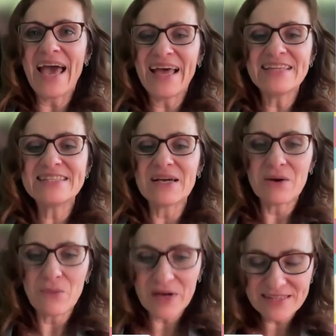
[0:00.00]
And
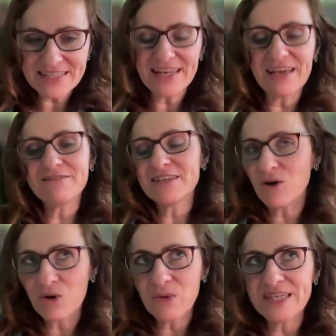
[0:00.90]
one that I love and
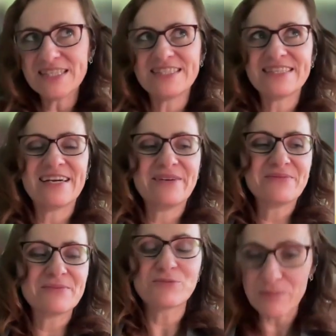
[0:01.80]
always
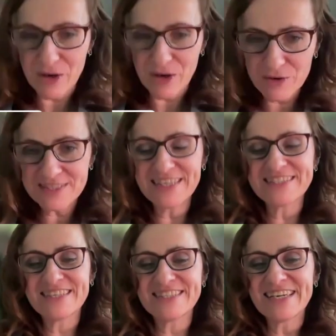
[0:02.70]
promote
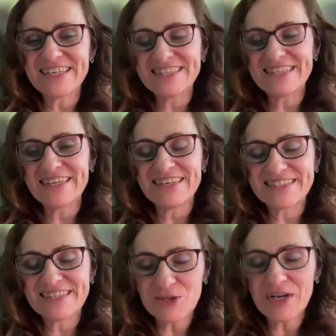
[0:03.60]
is the second,
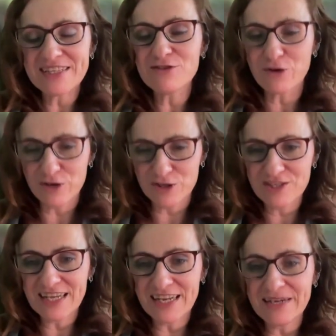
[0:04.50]
is the two-headed
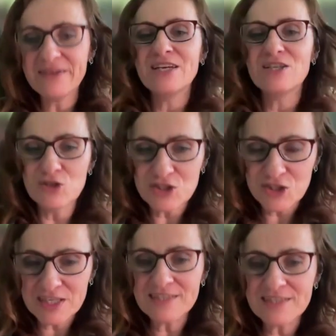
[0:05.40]
fortune teller. Two
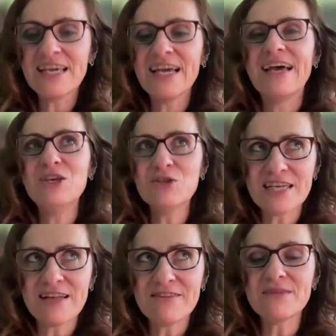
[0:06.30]
students, you
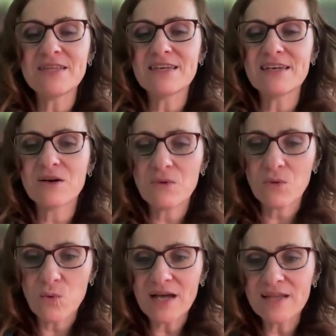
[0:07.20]
tell them that they are
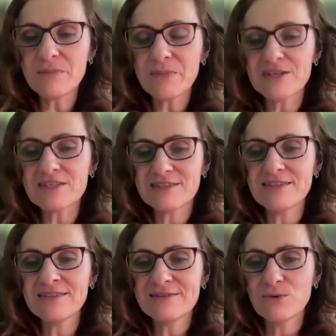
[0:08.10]
one
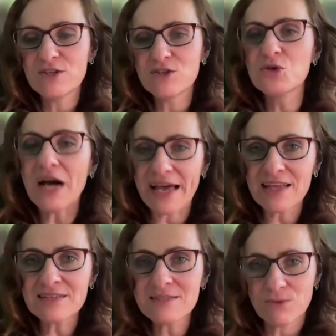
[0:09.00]
person with two
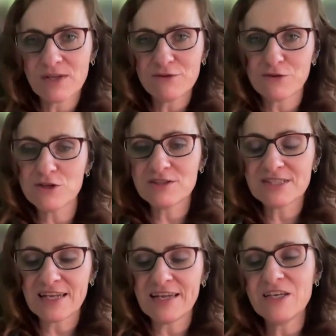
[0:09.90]
heads, one fortune
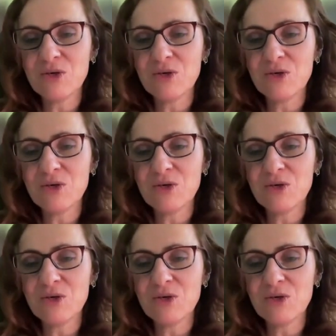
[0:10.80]
teller.